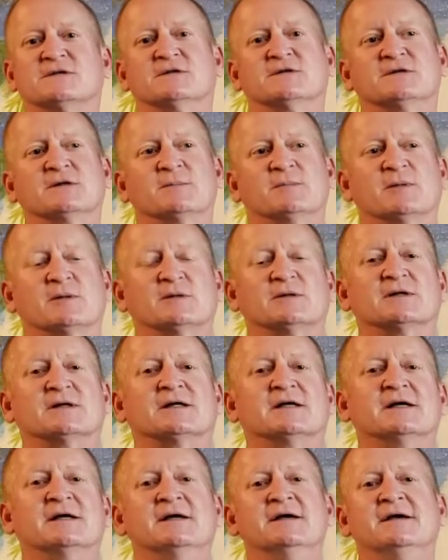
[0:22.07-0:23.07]
are
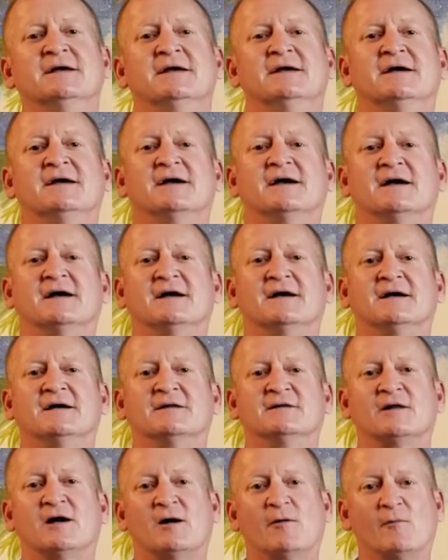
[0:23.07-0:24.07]
typically a
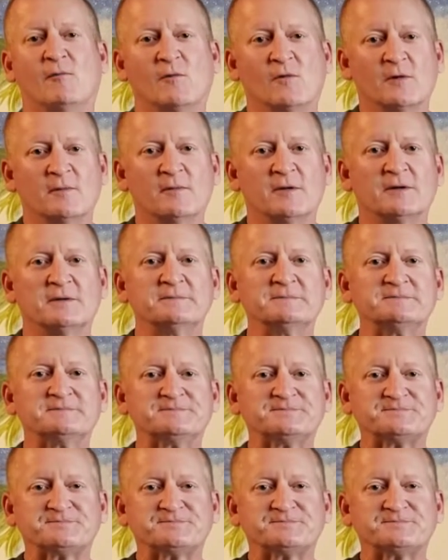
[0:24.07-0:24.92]
lot warmer